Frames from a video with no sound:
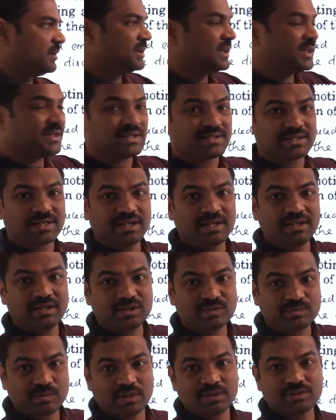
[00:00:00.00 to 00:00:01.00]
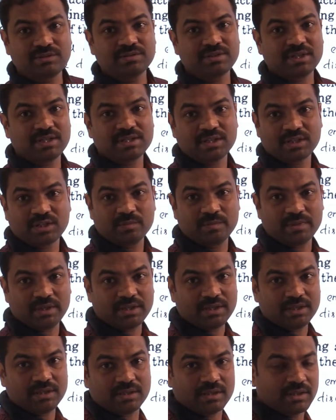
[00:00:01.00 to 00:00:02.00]
On the other side it is positive charge
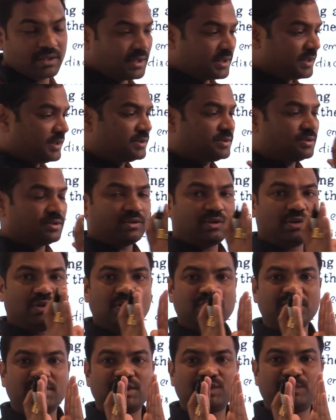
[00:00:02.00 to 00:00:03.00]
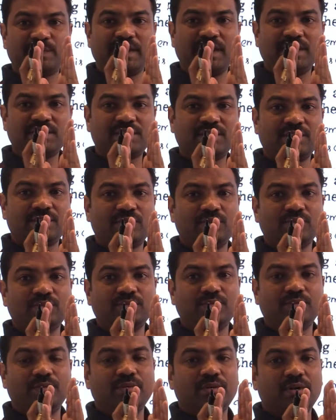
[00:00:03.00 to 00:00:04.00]
accumulated. So closely spaced
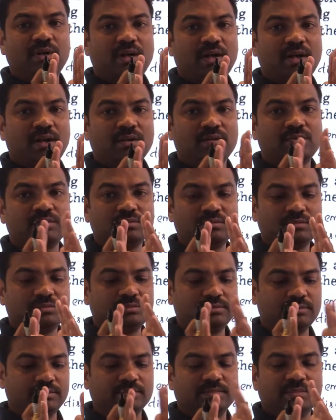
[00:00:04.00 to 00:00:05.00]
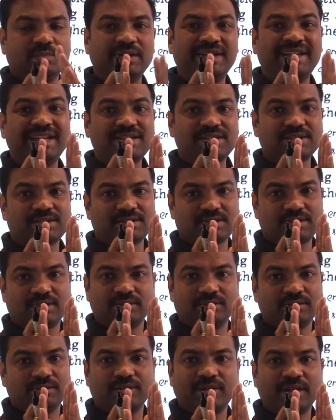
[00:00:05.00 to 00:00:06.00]
two
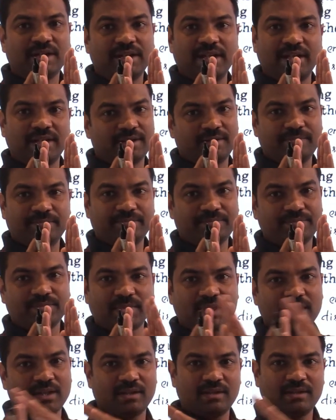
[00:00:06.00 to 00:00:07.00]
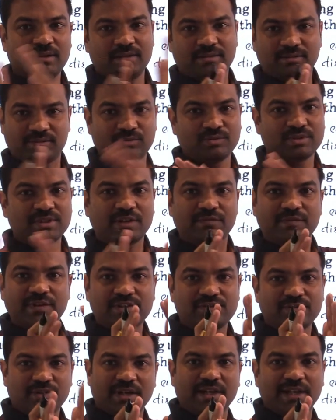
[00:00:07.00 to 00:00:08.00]
discs you can take. Two
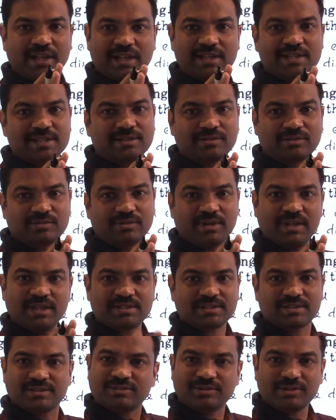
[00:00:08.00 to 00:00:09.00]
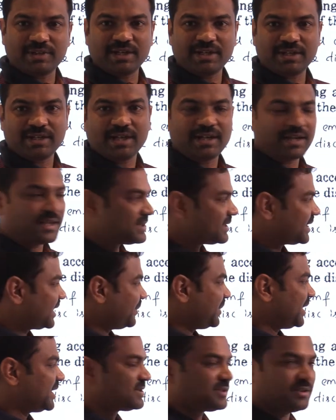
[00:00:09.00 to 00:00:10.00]
surface you can take it as two discs. So you can take it as a
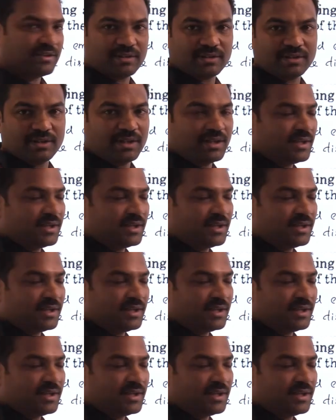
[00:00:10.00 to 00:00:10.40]
capacitor.